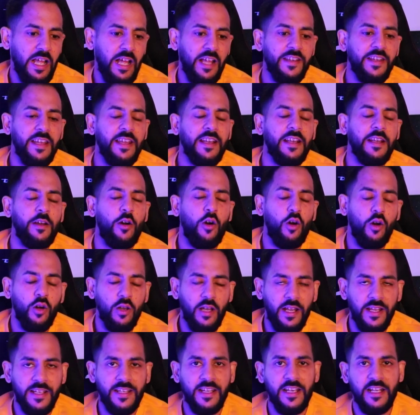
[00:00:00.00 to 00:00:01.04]
and then all
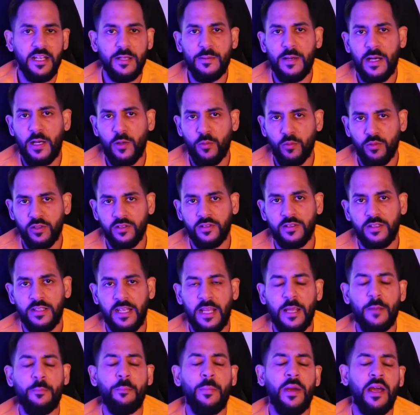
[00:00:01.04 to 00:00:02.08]
I cared about was
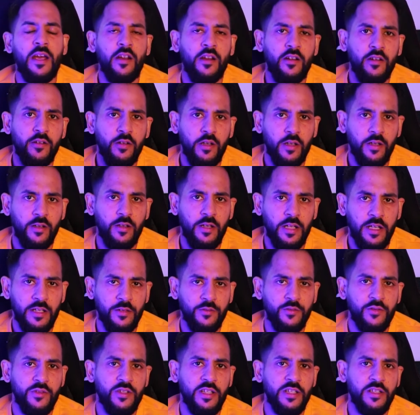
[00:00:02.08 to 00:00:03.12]
getting better and,
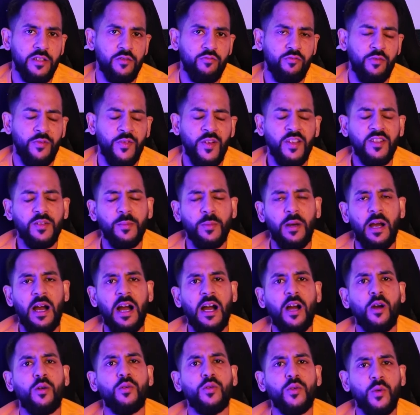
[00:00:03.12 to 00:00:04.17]
and changes reversible.
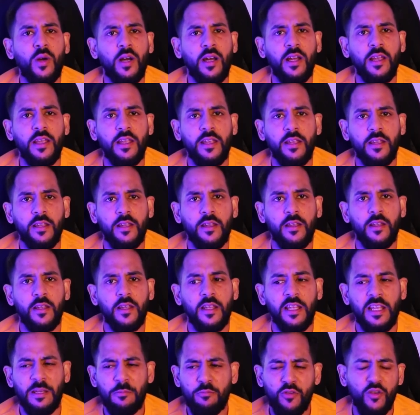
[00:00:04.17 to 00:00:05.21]
How do I
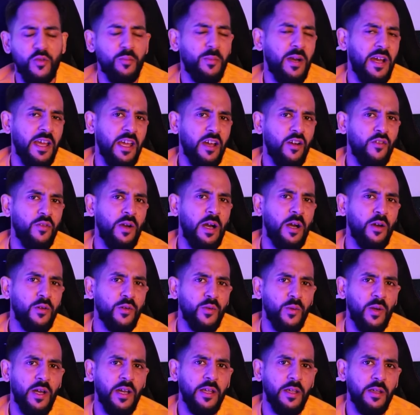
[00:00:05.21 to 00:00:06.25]
improve my health? How
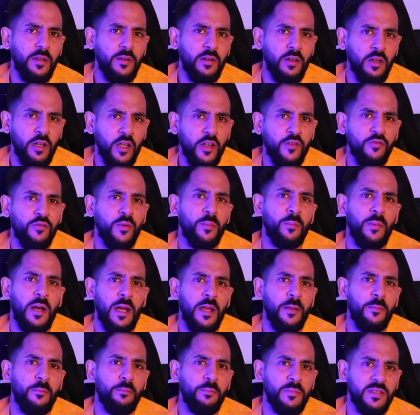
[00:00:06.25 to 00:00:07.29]
do I learn from
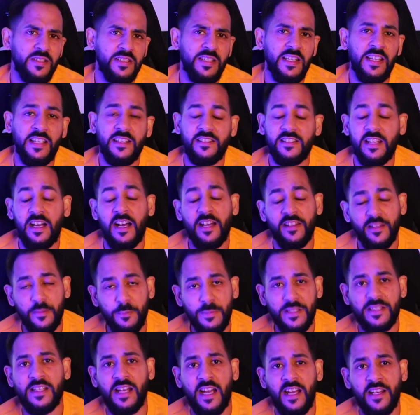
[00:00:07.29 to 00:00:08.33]
my mistakes and the
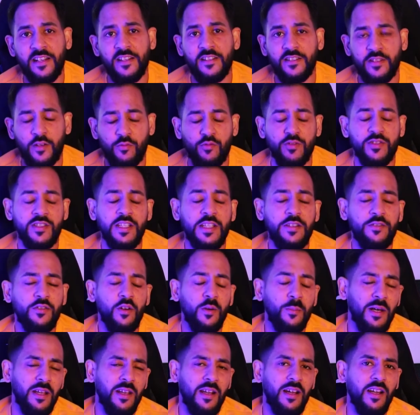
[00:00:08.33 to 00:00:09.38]
misguidance I've received all
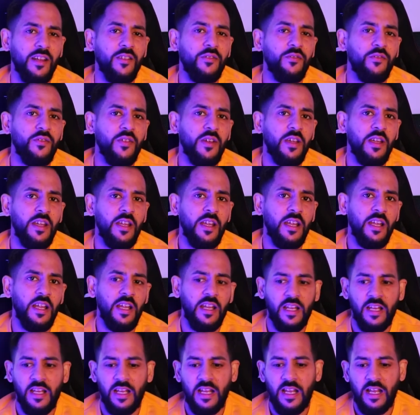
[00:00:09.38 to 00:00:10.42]
my life?
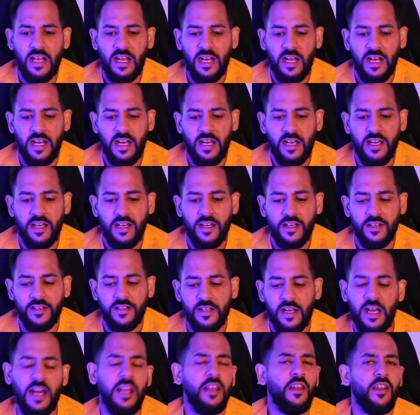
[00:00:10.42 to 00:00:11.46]
And
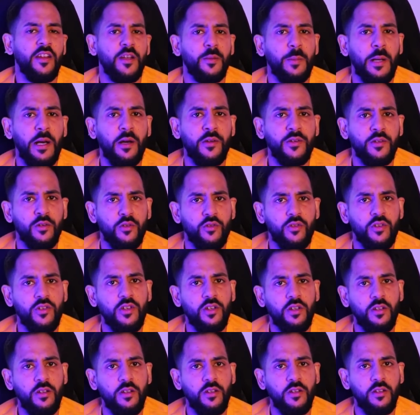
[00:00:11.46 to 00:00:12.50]
I learned about
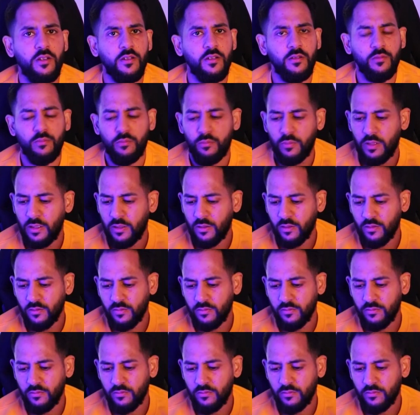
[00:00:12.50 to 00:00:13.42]
nutrition. Well,